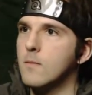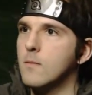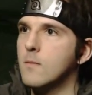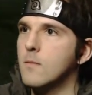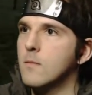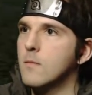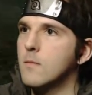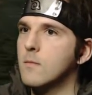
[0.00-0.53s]

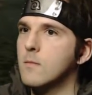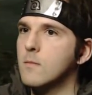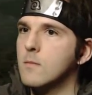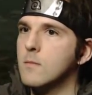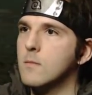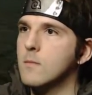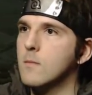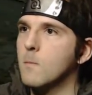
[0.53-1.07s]

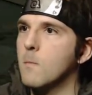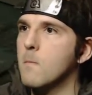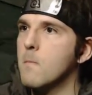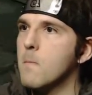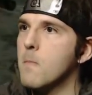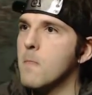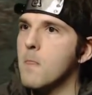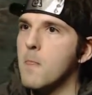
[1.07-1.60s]

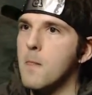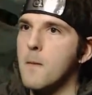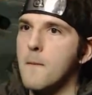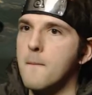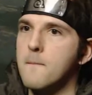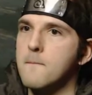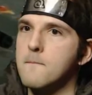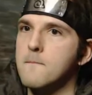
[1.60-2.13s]

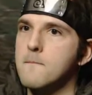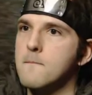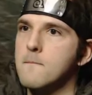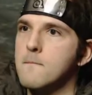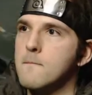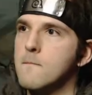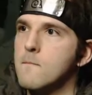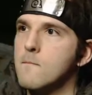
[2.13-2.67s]

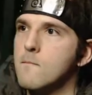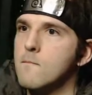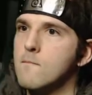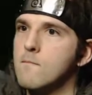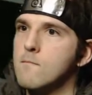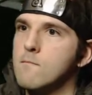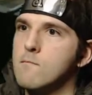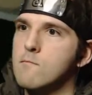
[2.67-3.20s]

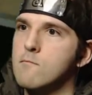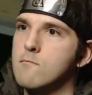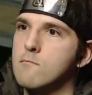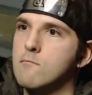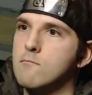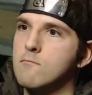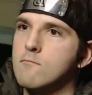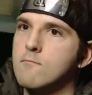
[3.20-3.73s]

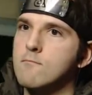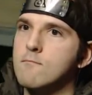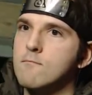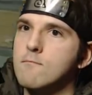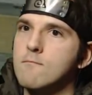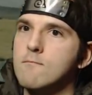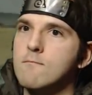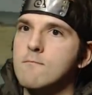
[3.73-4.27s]

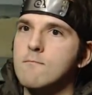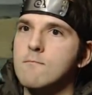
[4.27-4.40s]
Nobody speaks.